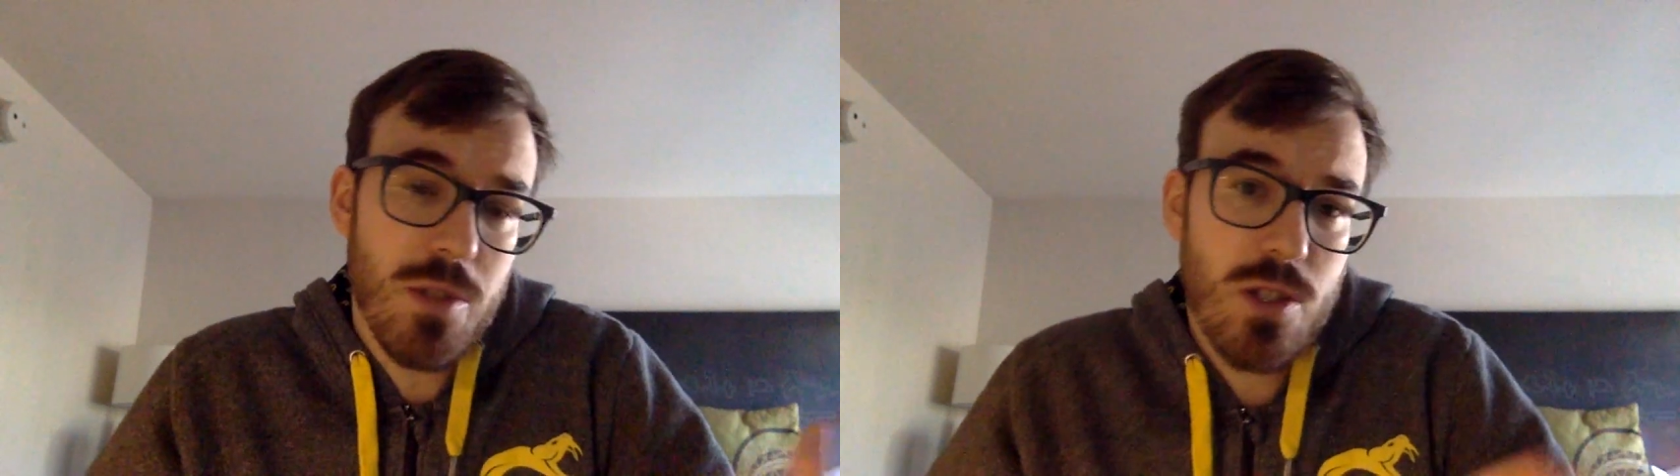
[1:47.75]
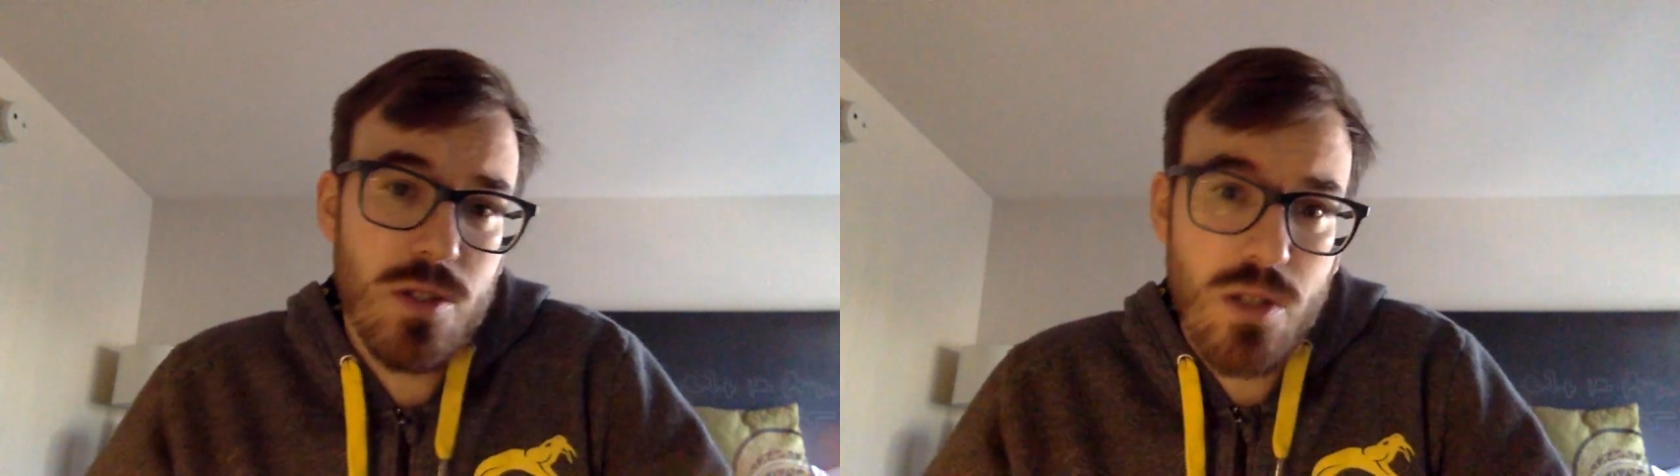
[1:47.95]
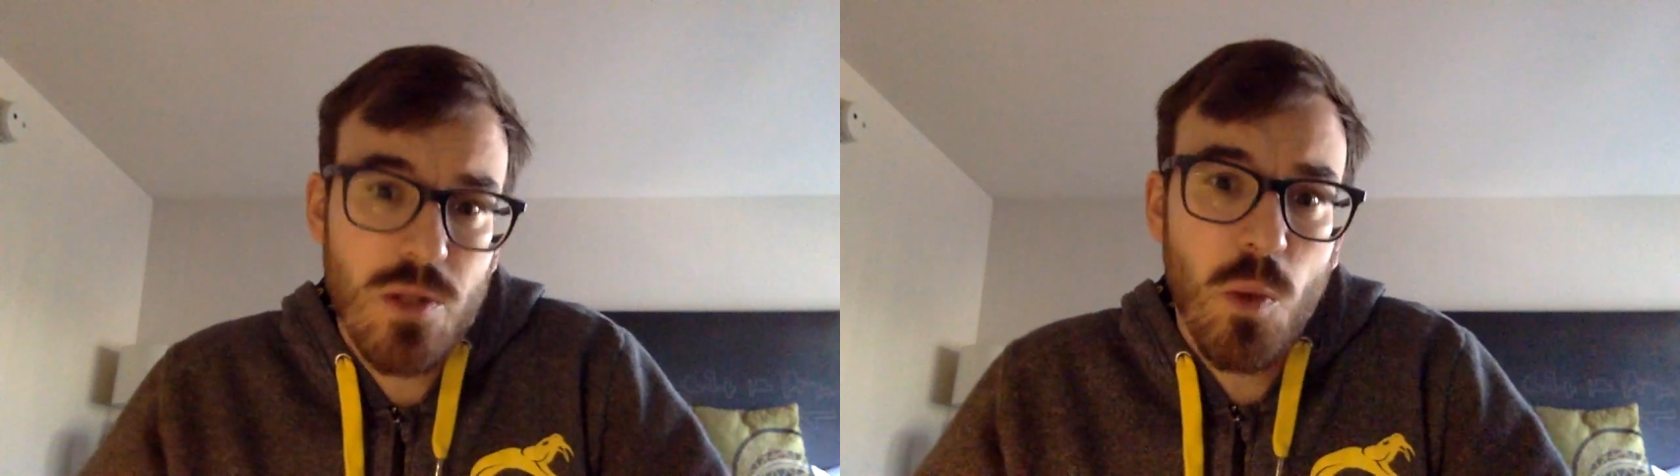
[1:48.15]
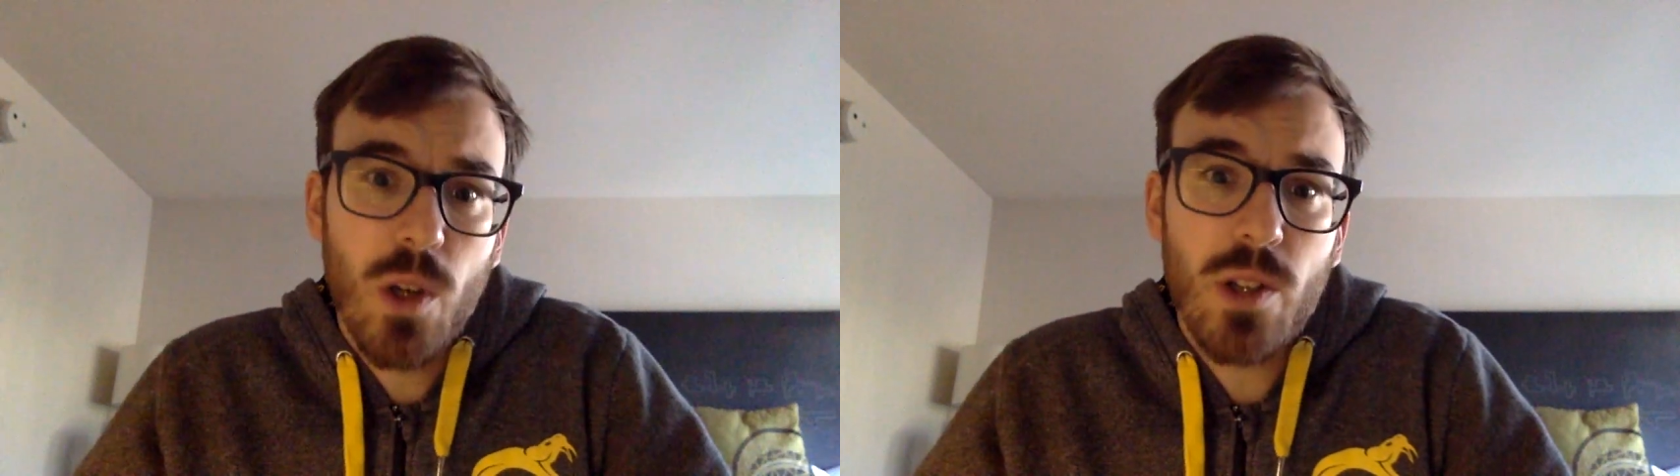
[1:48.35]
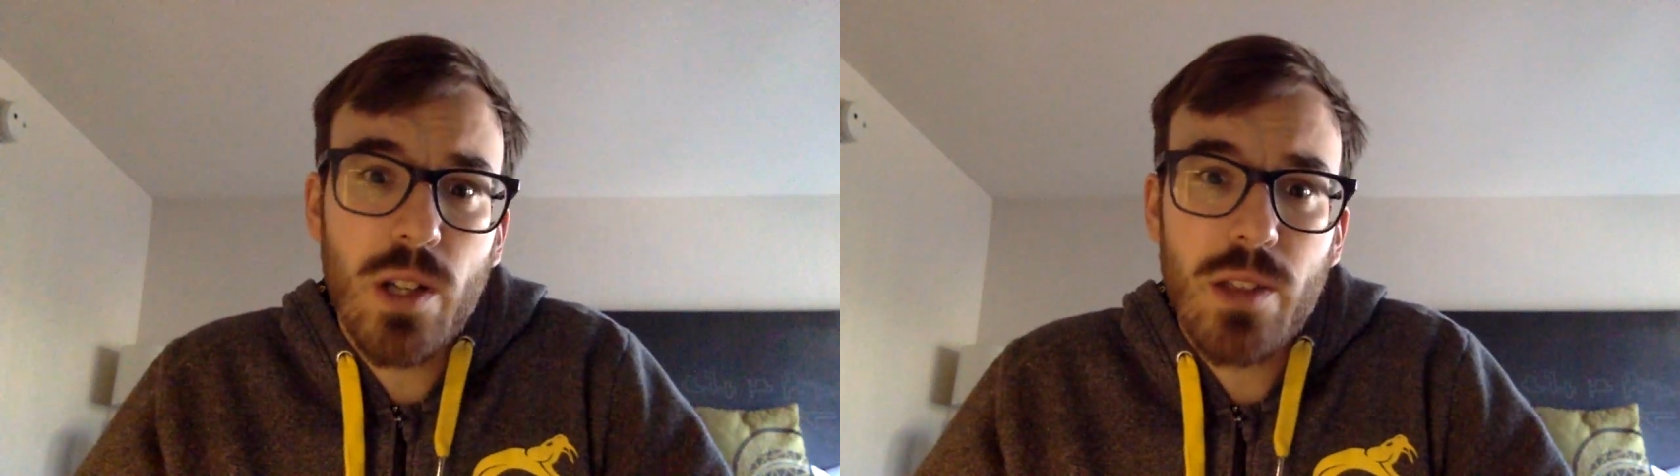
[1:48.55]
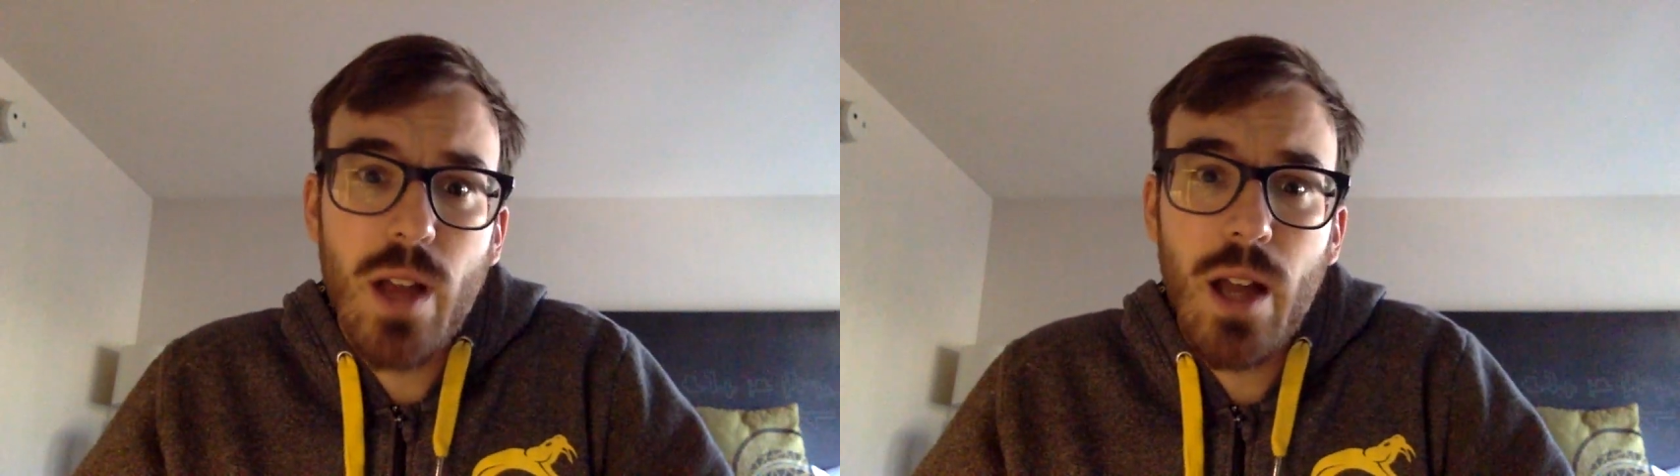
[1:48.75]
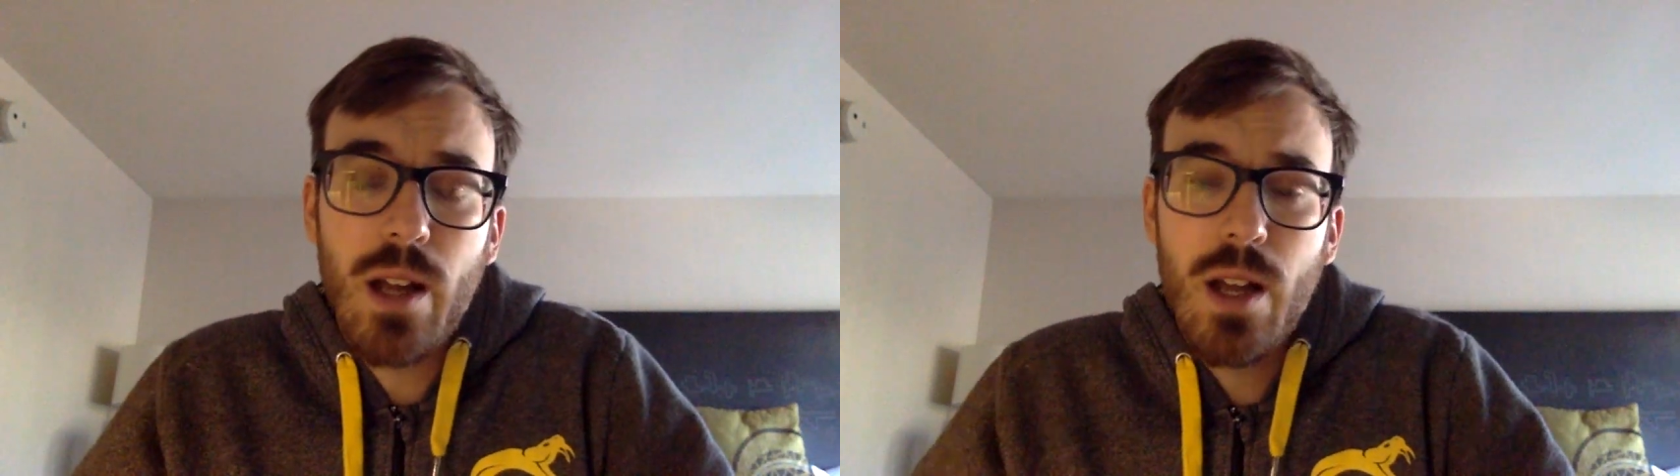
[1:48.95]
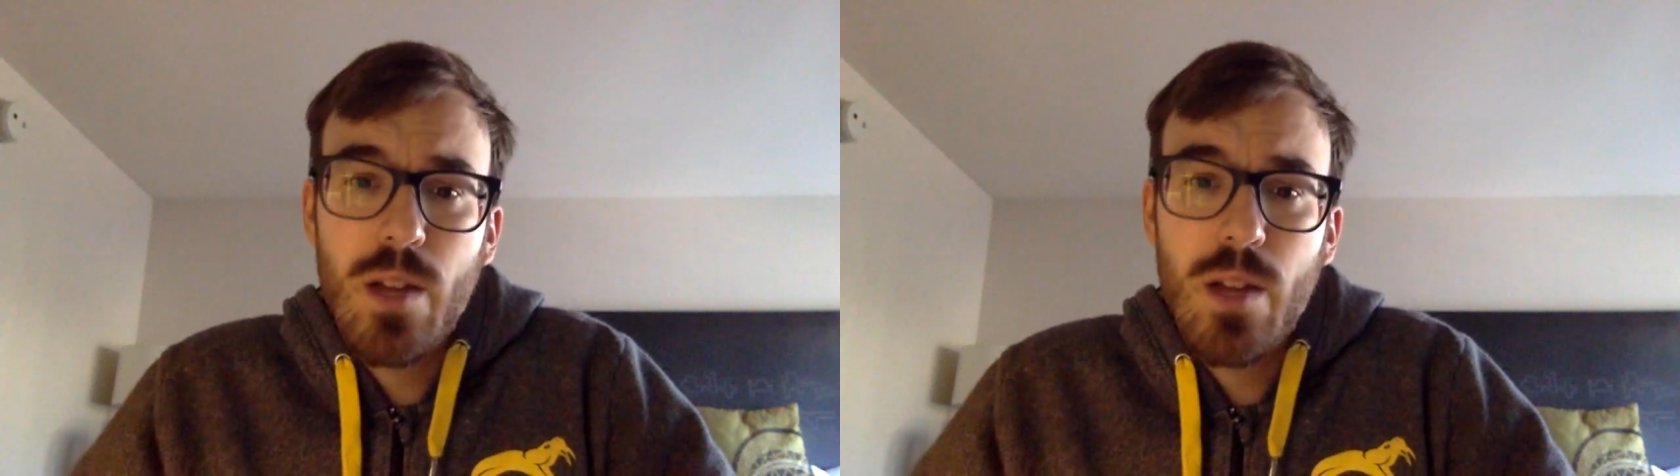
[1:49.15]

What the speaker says: It just doesn't work like that.